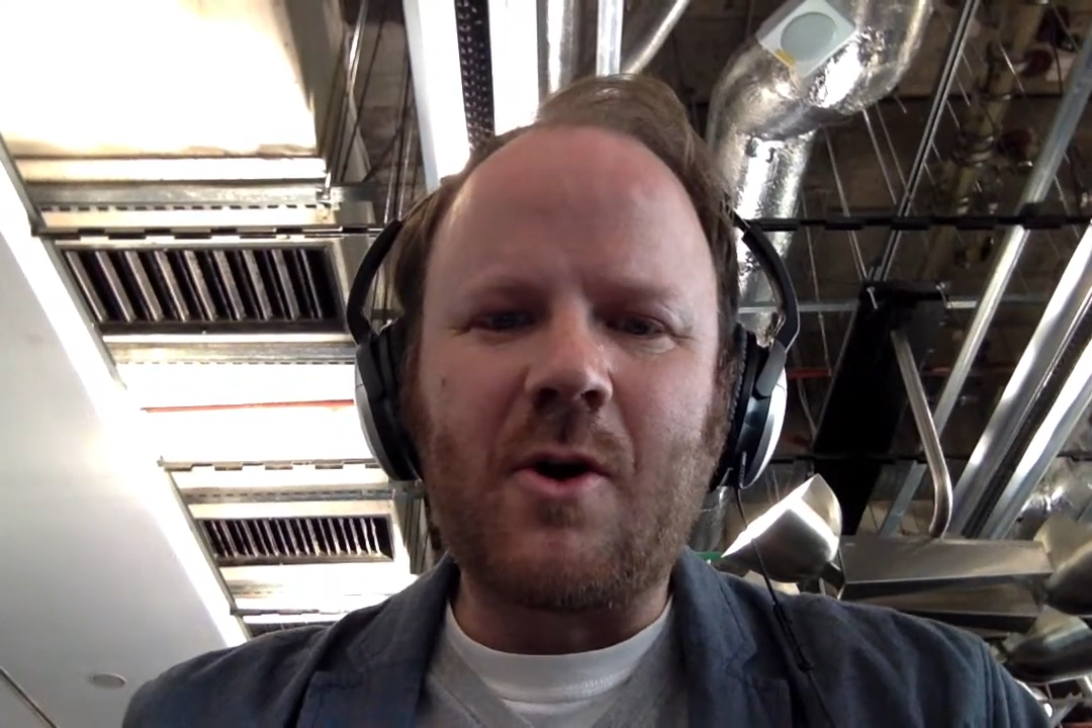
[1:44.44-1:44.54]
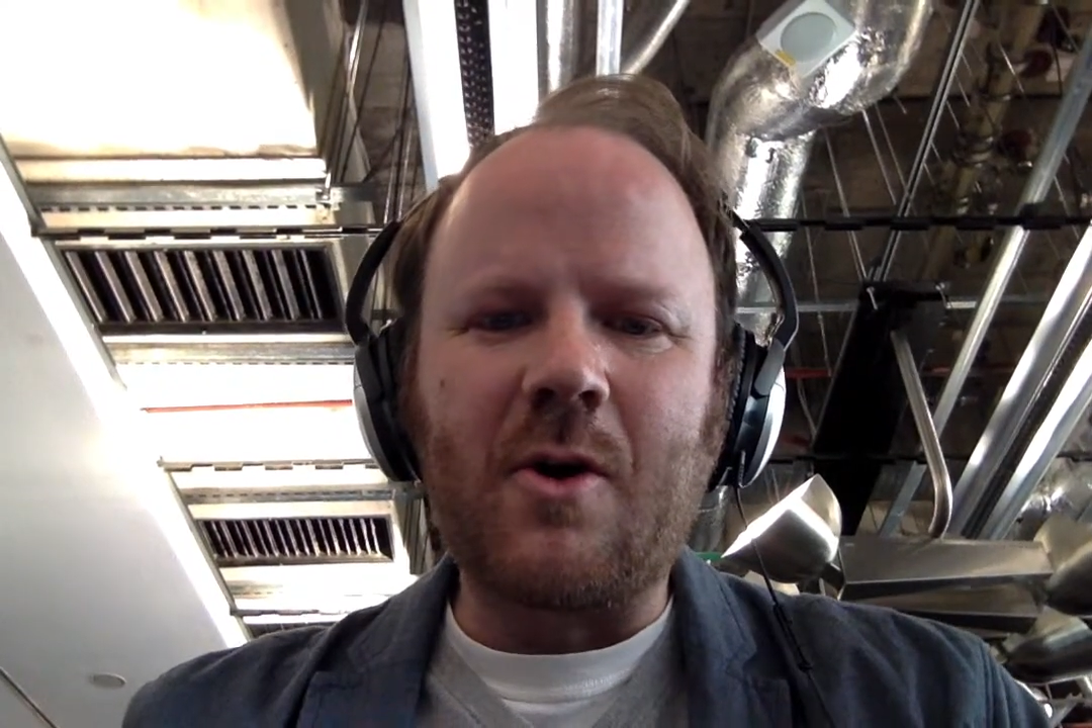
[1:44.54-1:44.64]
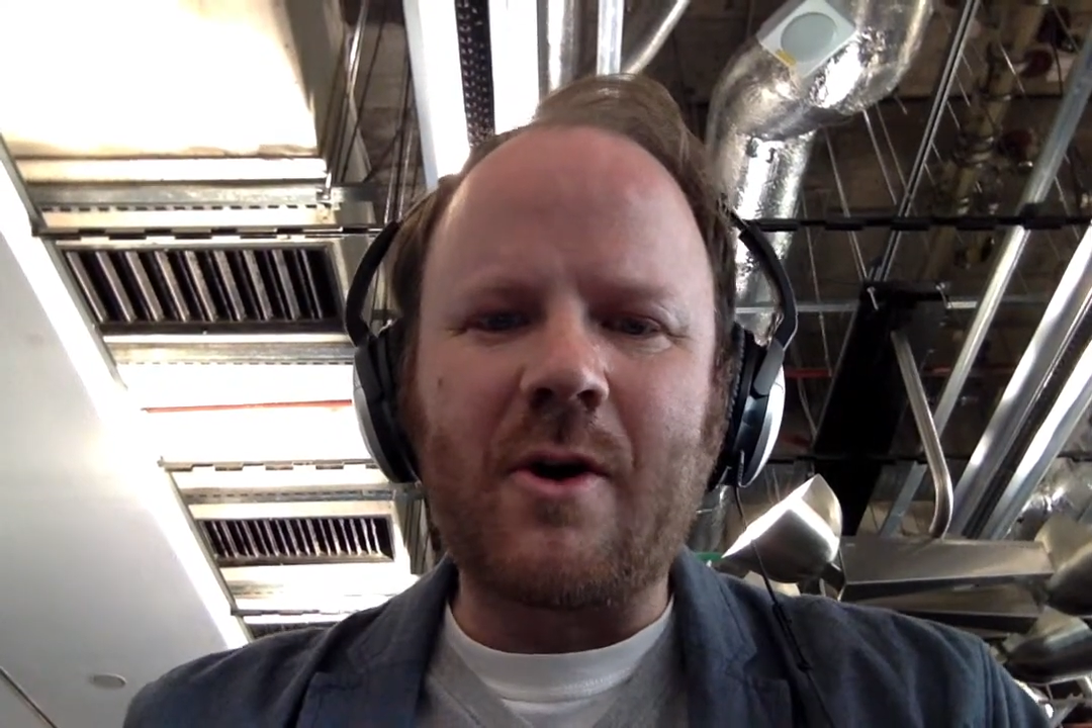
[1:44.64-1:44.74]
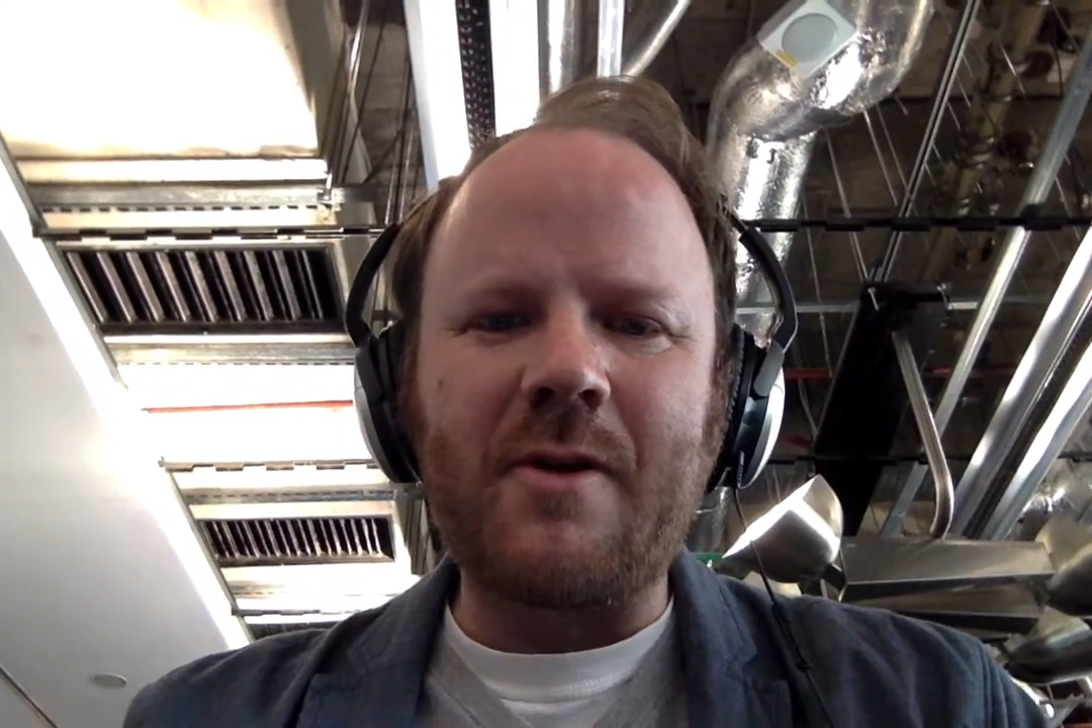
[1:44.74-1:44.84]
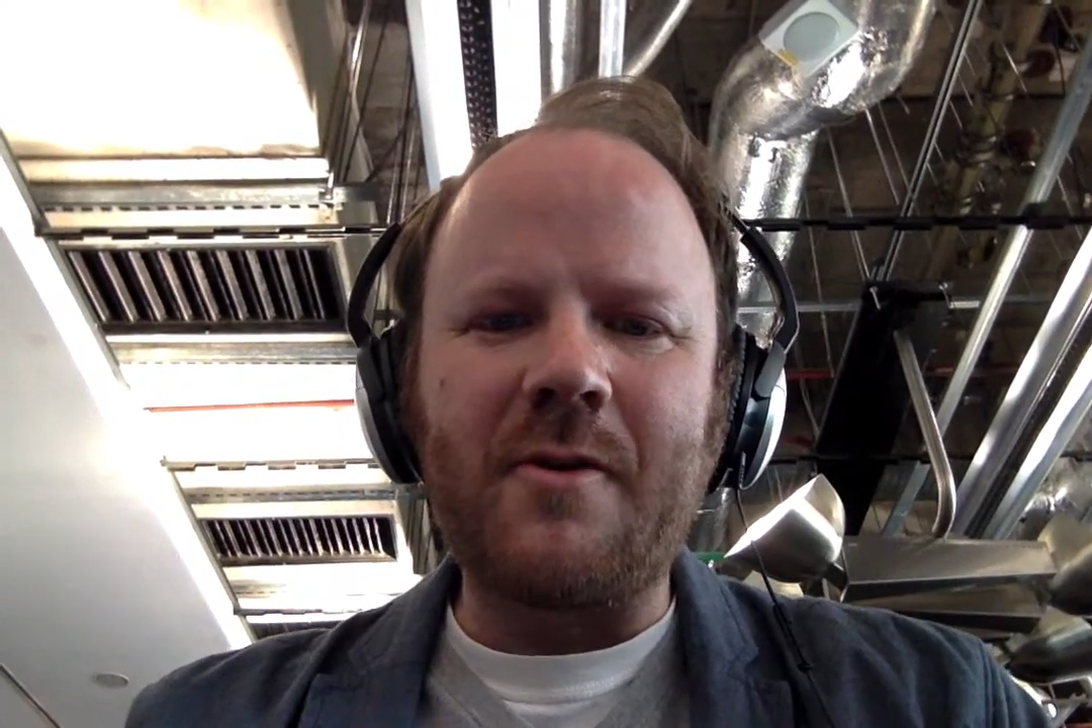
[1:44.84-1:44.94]

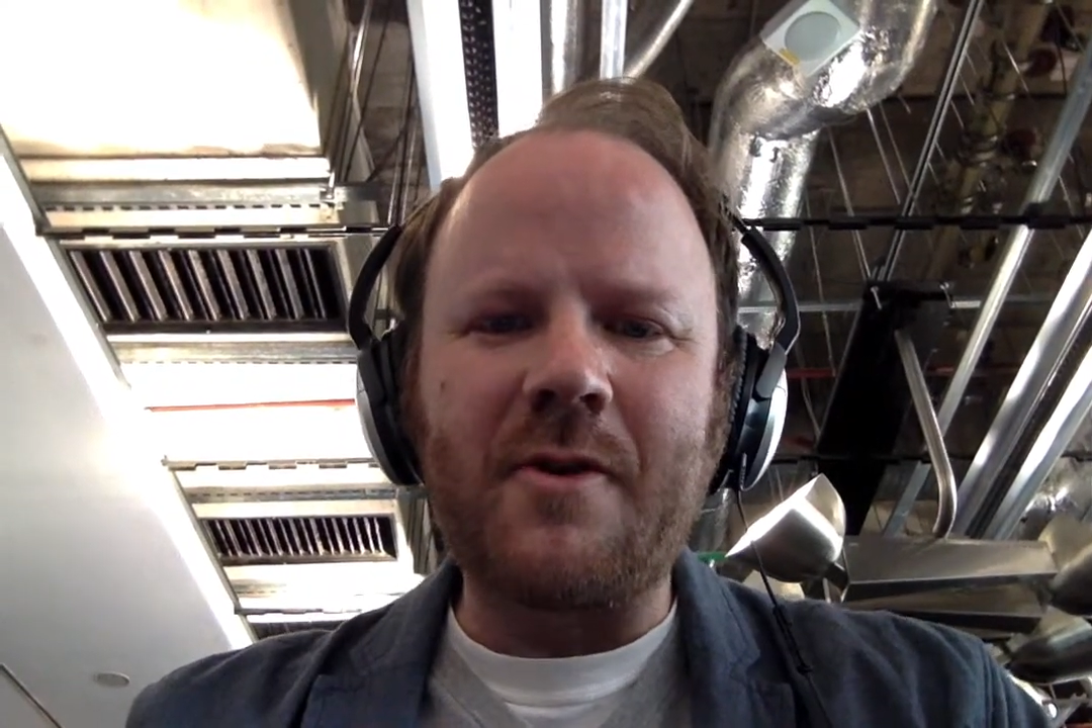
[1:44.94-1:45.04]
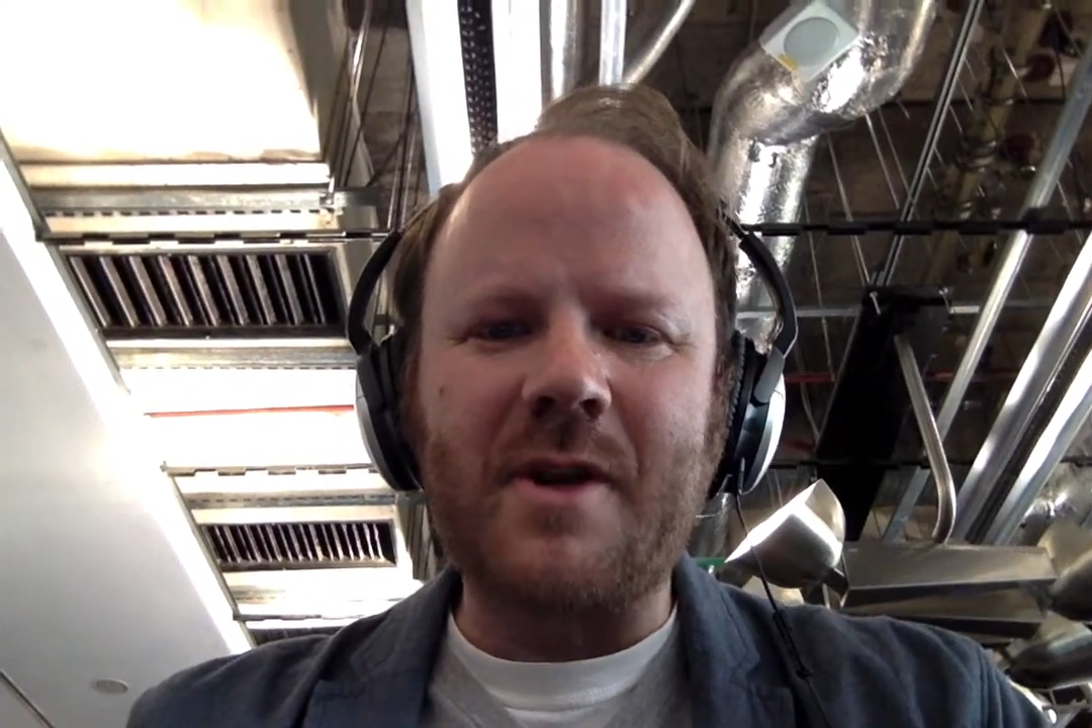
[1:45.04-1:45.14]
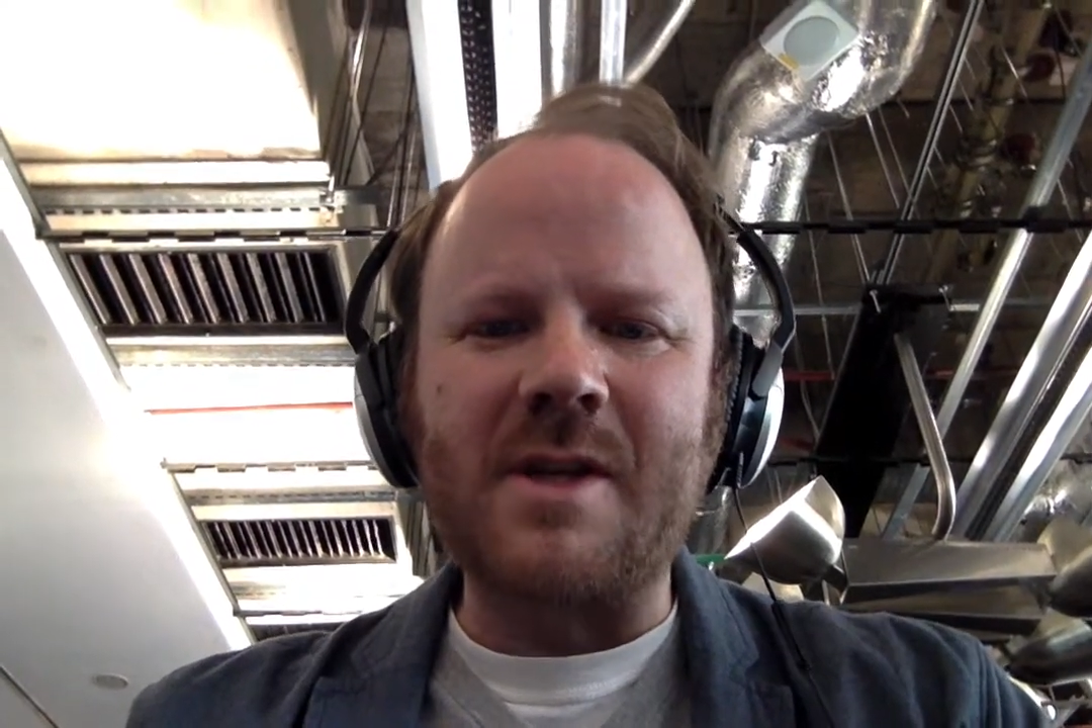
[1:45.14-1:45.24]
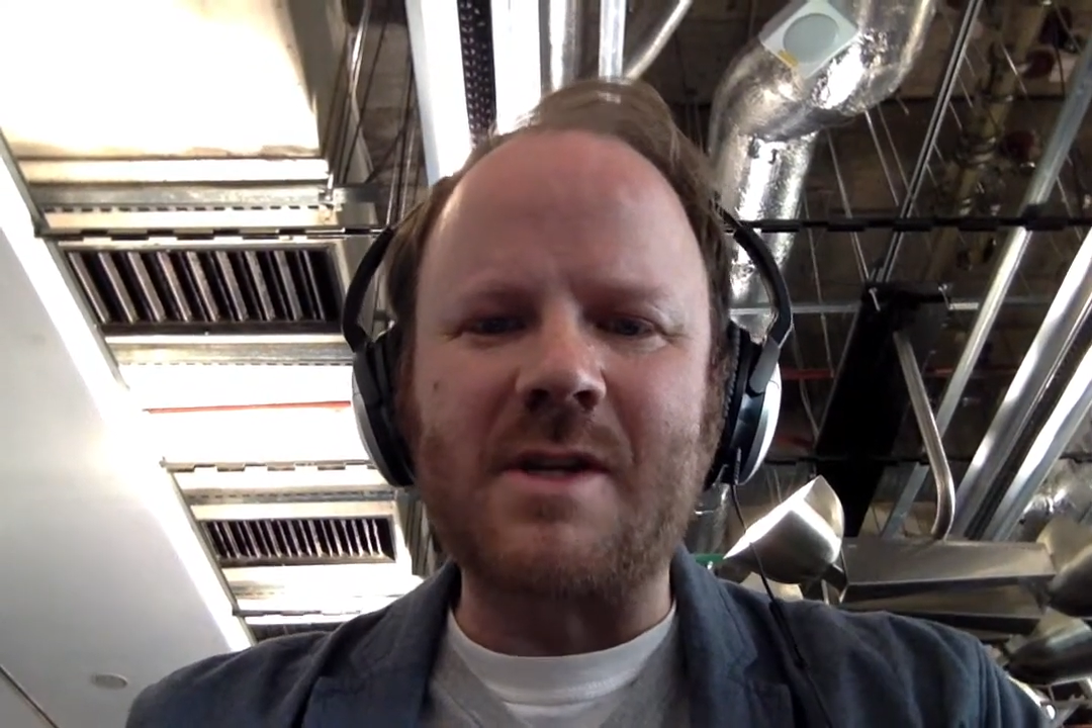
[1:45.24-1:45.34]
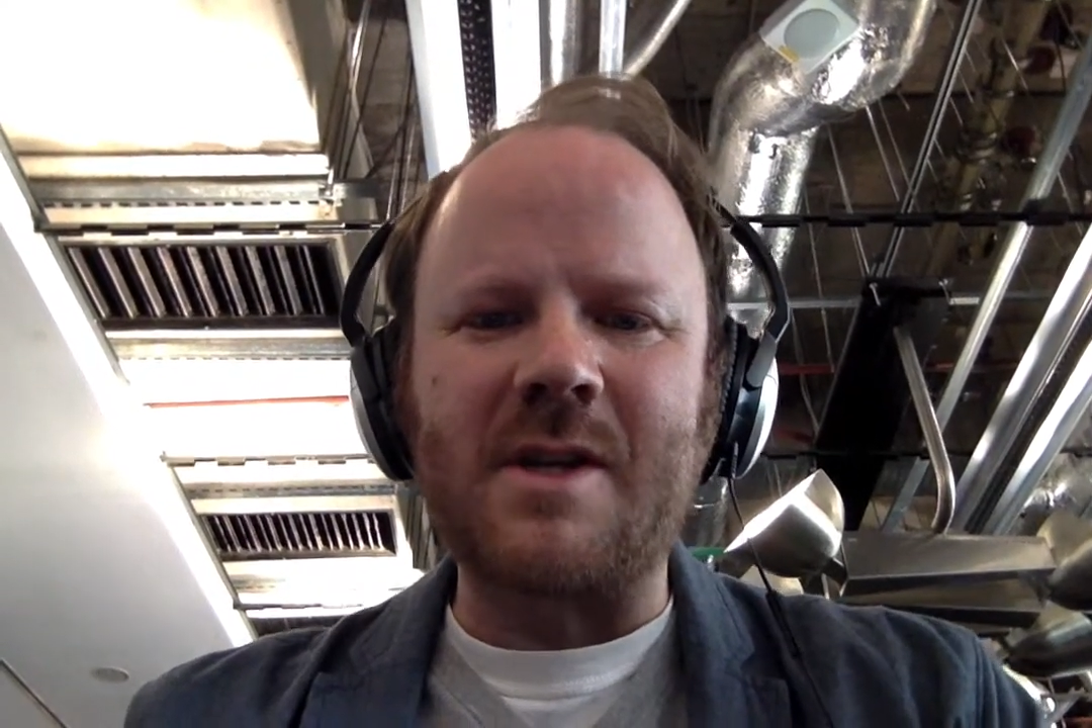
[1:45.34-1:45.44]
or other things